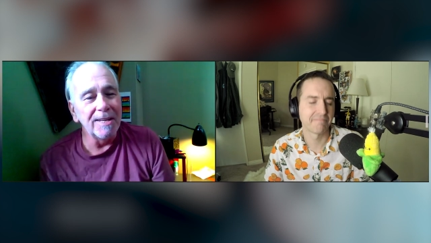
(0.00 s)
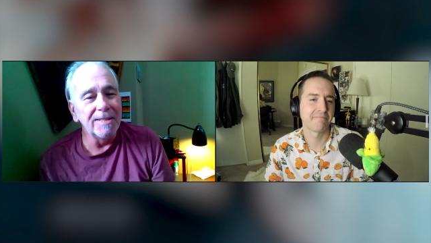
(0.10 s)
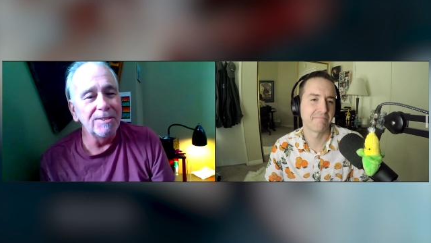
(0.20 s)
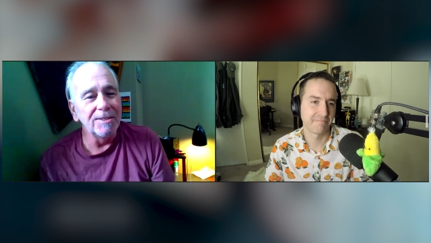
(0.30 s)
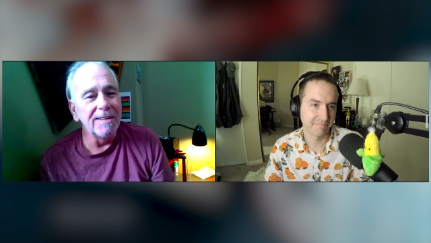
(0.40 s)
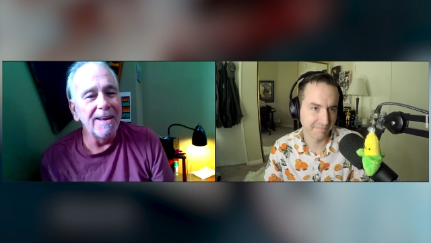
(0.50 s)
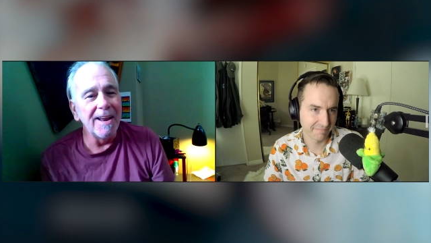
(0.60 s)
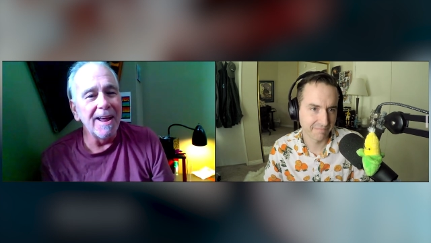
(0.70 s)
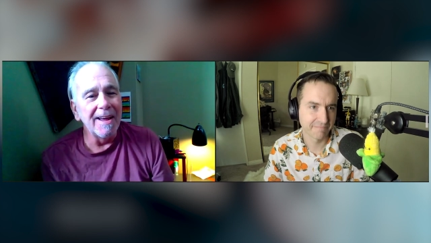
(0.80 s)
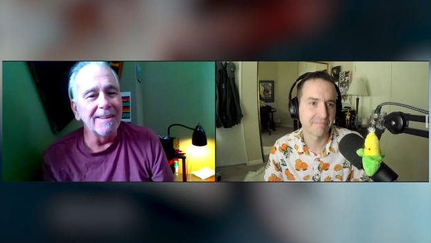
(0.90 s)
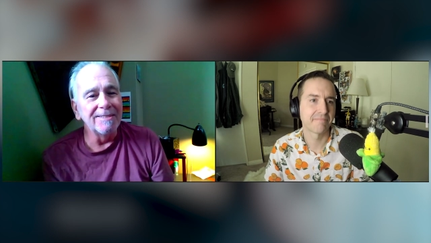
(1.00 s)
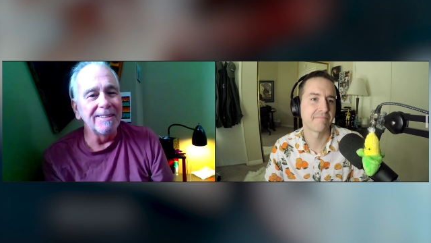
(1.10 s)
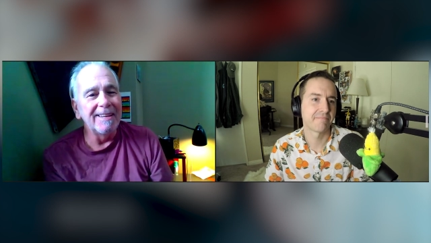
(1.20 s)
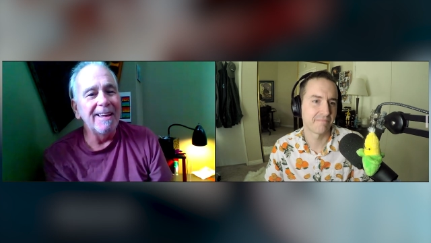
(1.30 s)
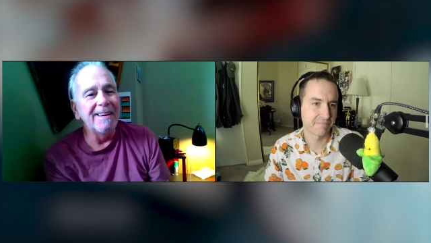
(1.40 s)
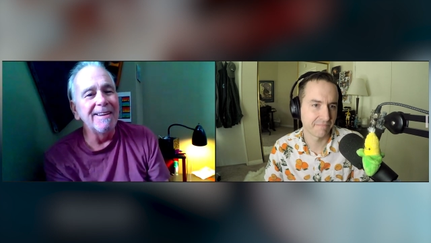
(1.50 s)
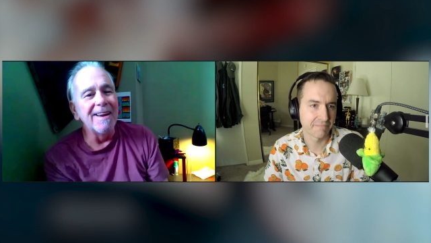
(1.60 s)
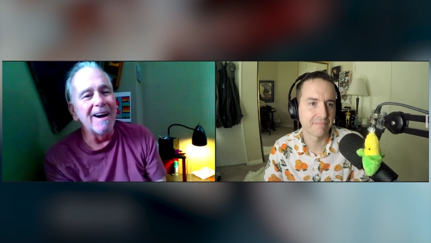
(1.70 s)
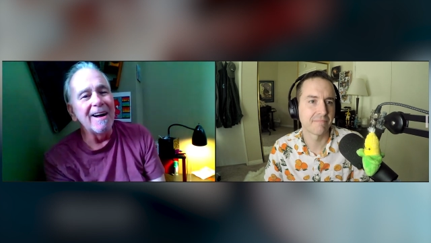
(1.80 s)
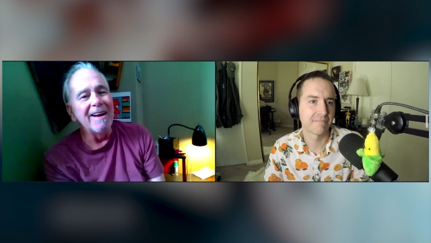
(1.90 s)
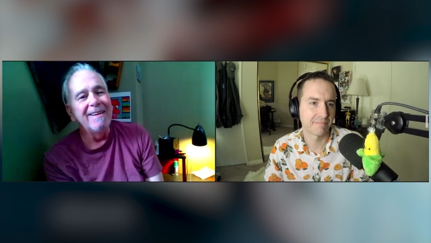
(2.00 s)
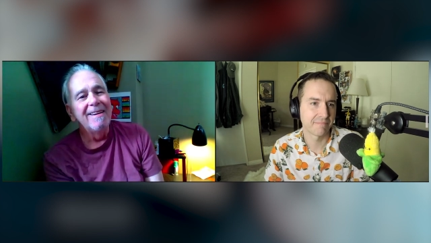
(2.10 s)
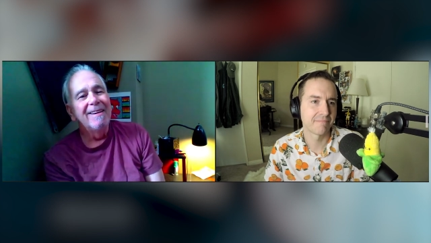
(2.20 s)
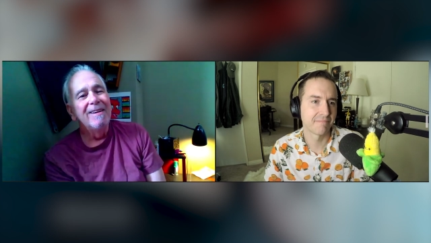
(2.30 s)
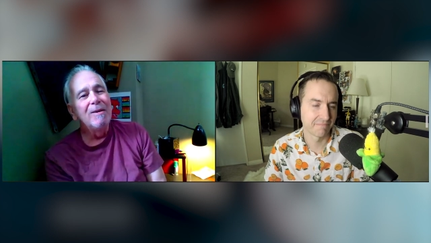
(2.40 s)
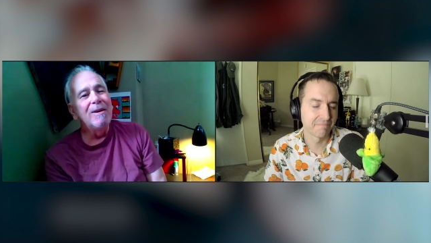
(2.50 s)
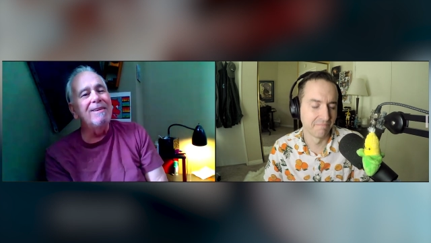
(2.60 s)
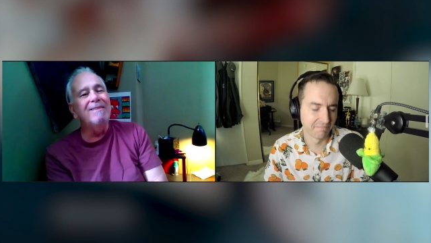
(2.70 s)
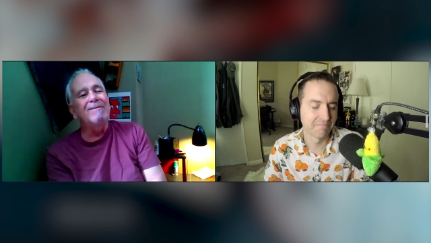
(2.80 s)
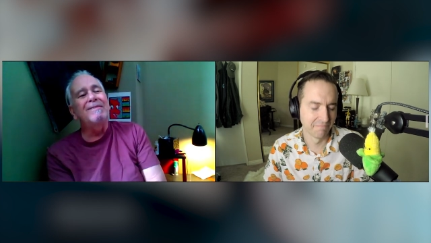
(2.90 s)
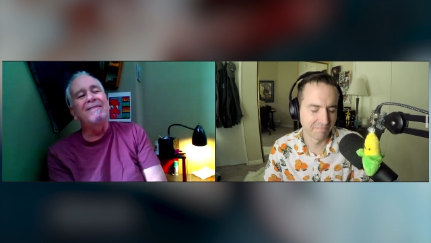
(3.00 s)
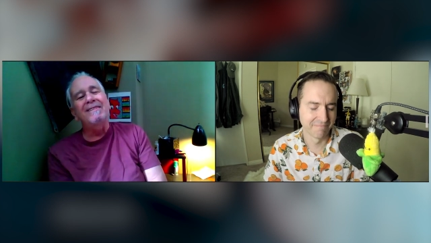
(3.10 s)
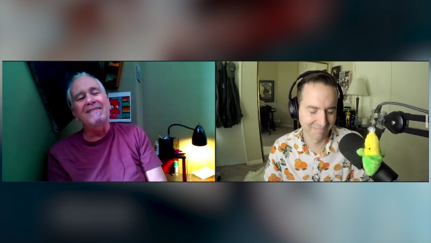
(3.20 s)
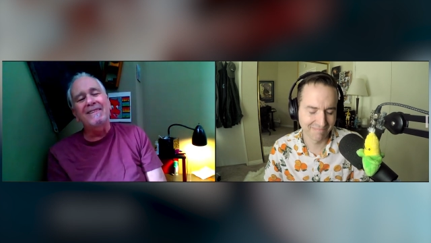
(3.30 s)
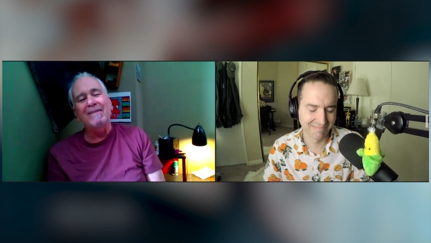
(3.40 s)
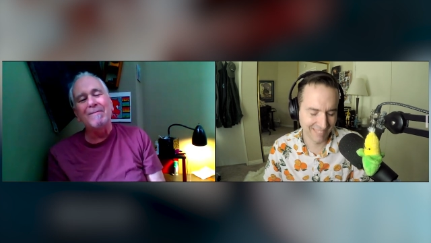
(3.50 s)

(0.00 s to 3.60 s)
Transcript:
Speaker 1: station as The King and I. It was a